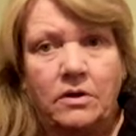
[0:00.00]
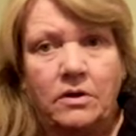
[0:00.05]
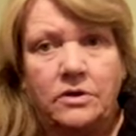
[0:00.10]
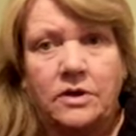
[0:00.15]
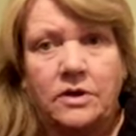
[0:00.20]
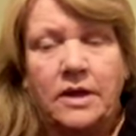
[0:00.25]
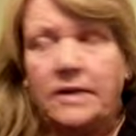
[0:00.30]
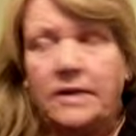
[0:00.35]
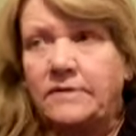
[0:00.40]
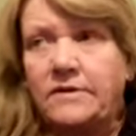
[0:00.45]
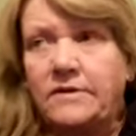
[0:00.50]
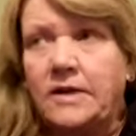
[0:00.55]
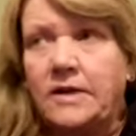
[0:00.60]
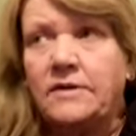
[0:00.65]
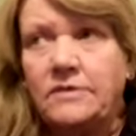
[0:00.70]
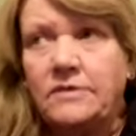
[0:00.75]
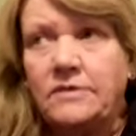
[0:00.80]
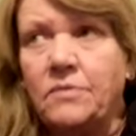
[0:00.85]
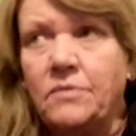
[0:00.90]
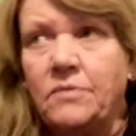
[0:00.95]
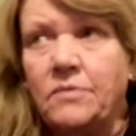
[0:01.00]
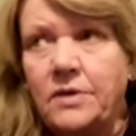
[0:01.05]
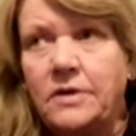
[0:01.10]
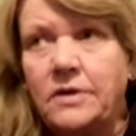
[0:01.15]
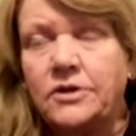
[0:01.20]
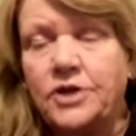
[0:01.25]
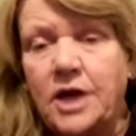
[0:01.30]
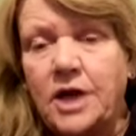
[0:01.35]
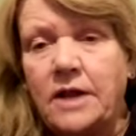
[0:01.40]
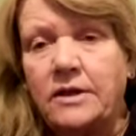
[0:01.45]
it's a real
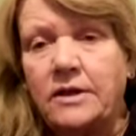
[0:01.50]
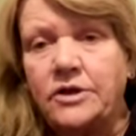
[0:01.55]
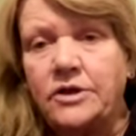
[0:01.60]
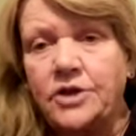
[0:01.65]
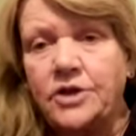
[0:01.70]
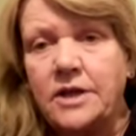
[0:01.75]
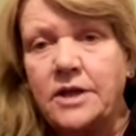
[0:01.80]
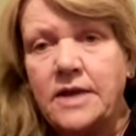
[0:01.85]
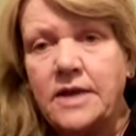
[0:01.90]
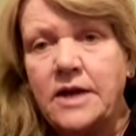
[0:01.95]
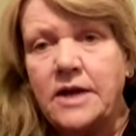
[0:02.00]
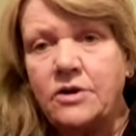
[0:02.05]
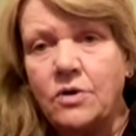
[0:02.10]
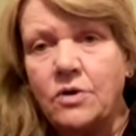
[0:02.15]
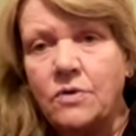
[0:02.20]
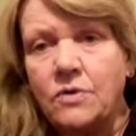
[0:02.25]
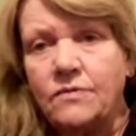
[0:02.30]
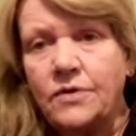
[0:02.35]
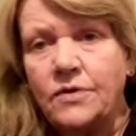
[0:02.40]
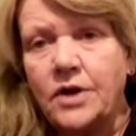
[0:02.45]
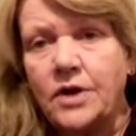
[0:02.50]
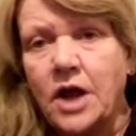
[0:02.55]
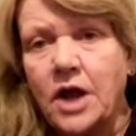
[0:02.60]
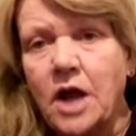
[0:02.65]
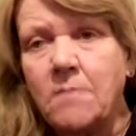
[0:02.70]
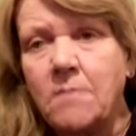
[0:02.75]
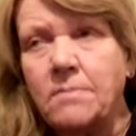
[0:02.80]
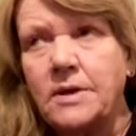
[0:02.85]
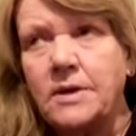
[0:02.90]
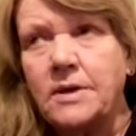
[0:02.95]
challenging thing to
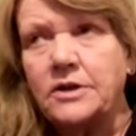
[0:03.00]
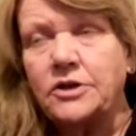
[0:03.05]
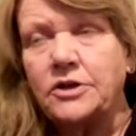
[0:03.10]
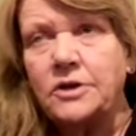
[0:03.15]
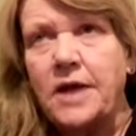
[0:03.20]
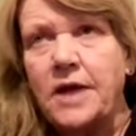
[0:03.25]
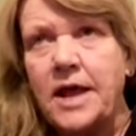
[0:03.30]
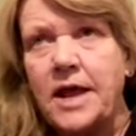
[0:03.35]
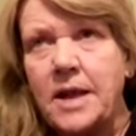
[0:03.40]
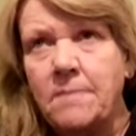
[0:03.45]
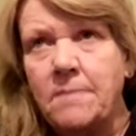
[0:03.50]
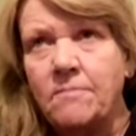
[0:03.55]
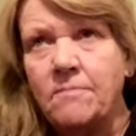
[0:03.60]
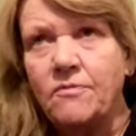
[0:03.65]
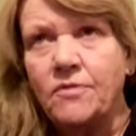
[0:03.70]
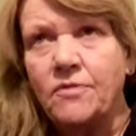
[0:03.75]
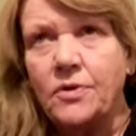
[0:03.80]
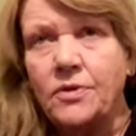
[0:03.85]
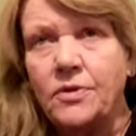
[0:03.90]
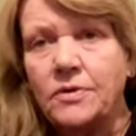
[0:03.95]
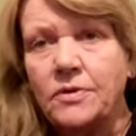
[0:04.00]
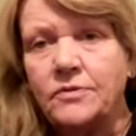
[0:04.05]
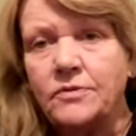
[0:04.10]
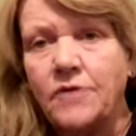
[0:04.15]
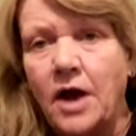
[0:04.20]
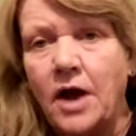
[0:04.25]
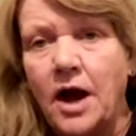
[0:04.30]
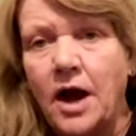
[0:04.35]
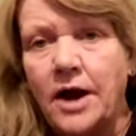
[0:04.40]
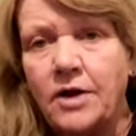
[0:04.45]
overcome, but to aim for those
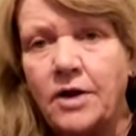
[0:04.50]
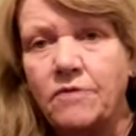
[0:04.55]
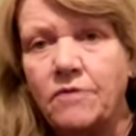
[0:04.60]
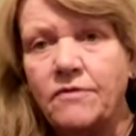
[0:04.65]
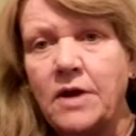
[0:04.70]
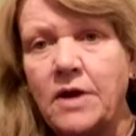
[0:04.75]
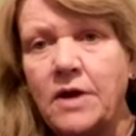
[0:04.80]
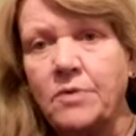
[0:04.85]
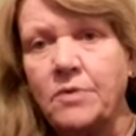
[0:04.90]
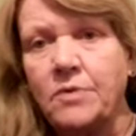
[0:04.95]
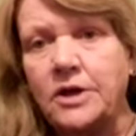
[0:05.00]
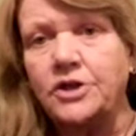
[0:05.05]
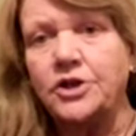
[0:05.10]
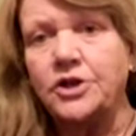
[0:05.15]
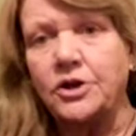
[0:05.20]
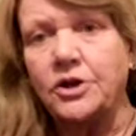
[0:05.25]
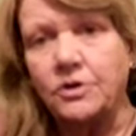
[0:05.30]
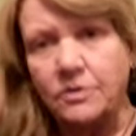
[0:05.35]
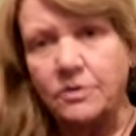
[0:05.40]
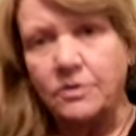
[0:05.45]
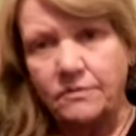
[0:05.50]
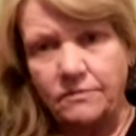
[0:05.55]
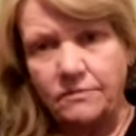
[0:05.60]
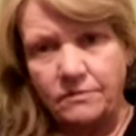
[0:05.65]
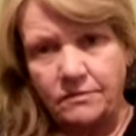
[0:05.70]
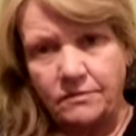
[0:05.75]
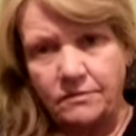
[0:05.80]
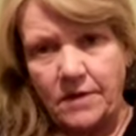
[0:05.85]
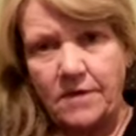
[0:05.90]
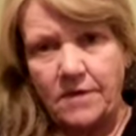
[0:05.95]
higher vibrational,
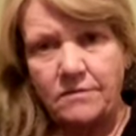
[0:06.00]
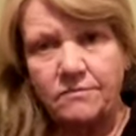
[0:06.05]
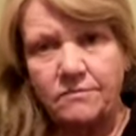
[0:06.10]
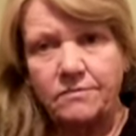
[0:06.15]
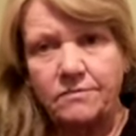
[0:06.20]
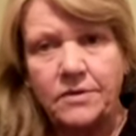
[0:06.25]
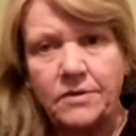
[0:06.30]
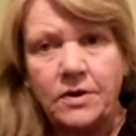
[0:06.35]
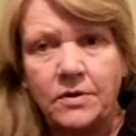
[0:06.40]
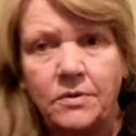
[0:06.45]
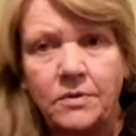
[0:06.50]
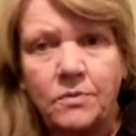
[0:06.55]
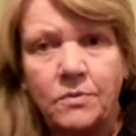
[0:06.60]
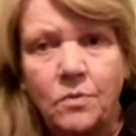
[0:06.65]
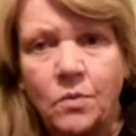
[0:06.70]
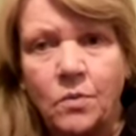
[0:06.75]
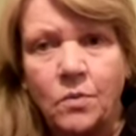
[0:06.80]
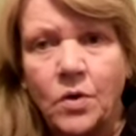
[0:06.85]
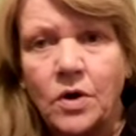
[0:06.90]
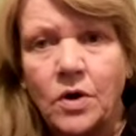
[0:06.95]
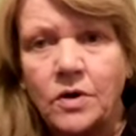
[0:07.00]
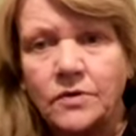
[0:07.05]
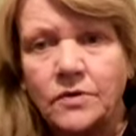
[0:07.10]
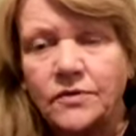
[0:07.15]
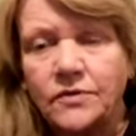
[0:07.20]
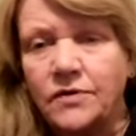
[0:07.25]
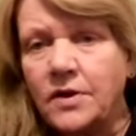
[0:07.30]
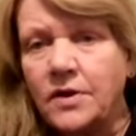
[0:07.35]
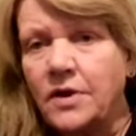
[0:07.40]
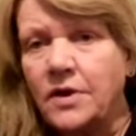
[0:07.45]

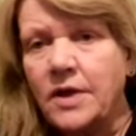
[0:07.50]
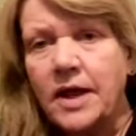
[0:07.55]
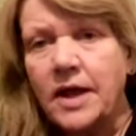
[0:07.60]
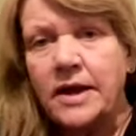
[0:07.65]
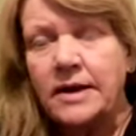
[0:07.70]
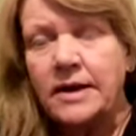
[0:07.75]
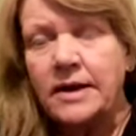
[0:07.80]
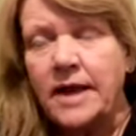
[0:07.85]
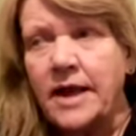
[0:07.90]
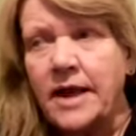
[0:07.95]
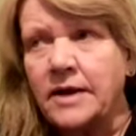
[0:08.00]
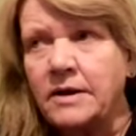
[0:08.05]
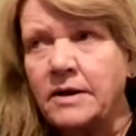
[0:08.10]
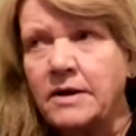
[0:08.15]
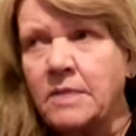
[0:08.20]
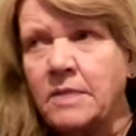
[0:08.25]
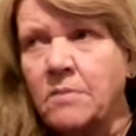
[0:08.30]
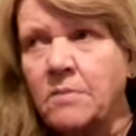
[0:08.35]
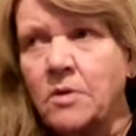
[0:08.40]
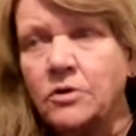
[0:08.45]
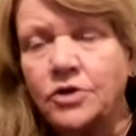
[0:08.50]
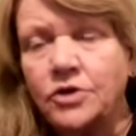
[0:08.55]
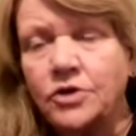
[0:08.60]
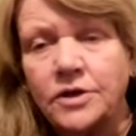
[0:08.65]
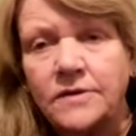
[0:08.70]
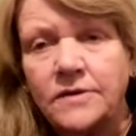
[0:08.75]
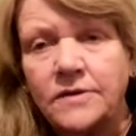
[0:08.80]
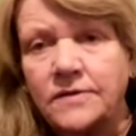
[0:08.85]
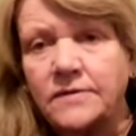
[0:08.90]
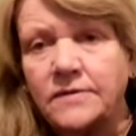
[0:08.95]
words and
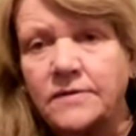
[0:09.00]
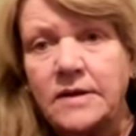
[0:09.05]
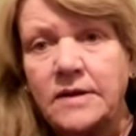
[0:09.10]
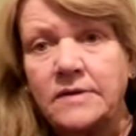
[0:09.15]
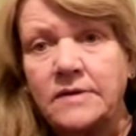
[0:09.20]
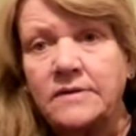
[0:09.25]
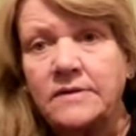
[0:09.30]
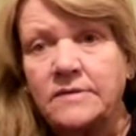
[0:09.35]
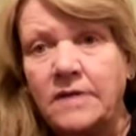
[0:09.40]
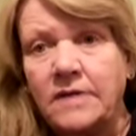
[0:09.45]
emotions is